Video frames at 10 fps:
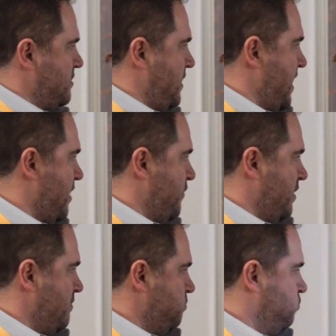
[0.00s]
Kiev,
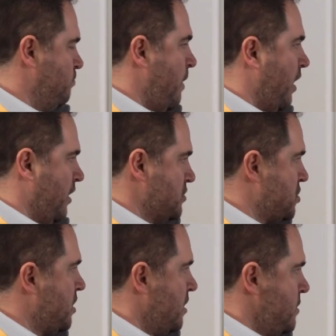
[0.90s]
or
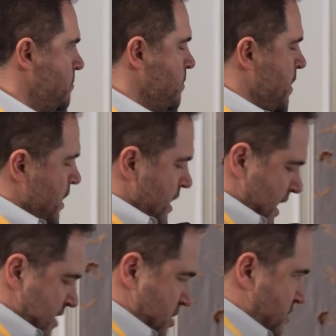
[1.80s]
Mars,
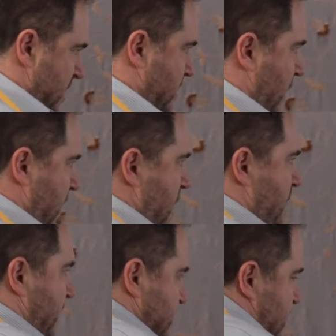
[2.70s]
is you think, am
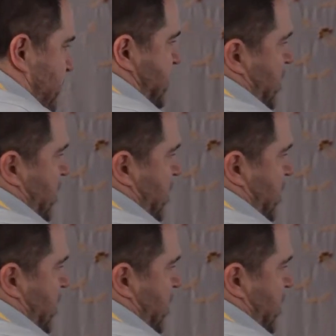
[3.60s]
I going to sell my